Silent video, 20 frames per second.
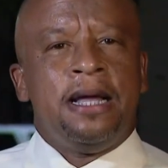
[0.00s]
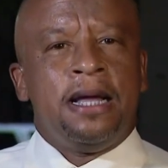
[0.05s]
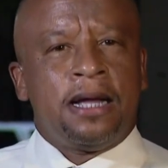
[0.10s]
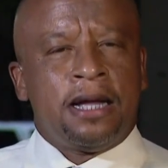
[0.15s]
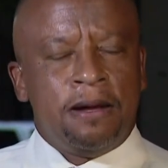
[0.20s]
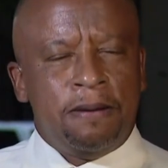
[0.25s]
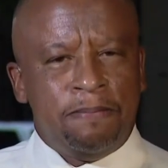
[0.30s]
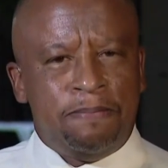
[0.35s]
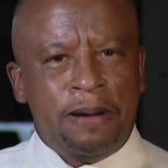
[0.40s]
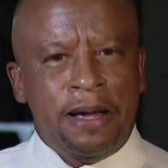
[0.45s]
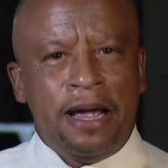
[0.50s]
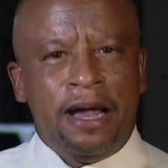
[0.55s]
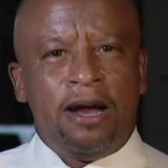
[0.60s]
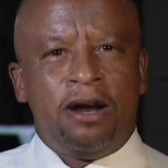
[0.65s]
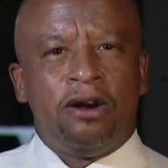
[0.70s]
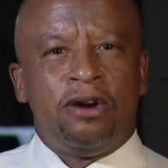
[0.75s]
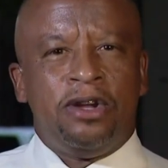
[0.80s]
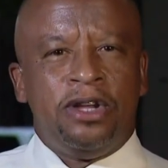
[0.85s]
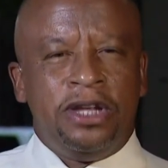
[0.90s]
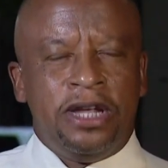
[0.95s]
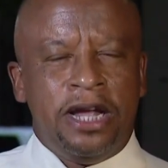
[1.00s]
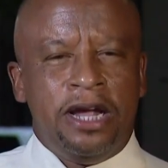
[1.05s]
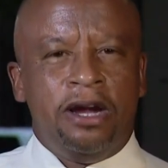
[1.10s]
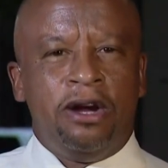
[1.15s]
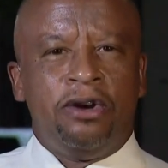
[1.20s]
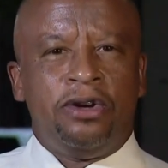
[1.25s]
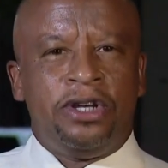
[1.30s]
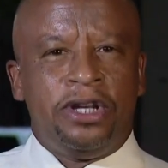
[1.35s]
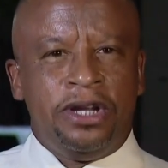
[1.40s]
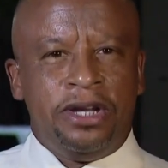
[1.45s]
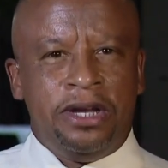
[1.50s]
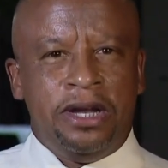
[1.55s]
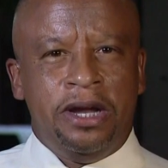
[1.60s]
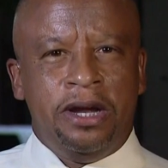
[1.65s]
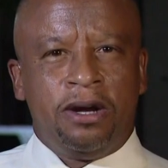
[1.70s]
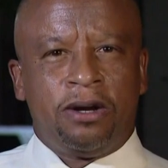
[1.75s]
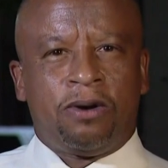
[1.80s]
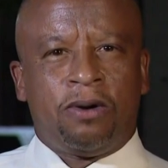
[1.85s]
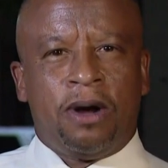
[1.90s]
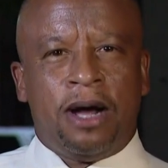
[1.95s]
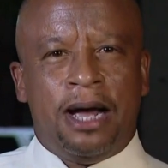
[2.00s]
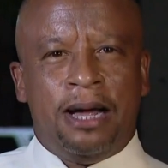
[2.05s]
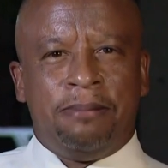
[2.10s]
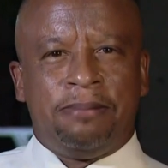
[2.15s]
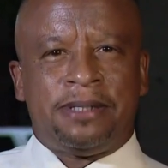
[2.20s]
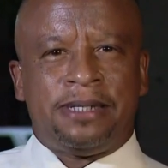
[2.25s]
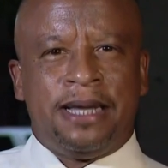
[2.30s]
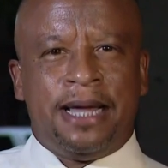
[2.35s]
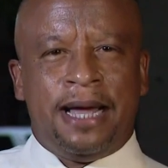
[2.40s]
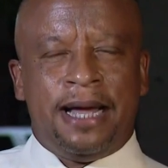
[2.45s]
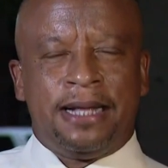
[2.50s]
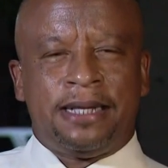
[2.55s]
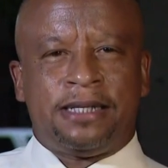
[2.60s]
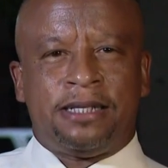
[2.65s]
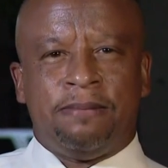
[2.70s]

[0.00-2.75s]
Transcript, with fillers: compare year to year crime stats,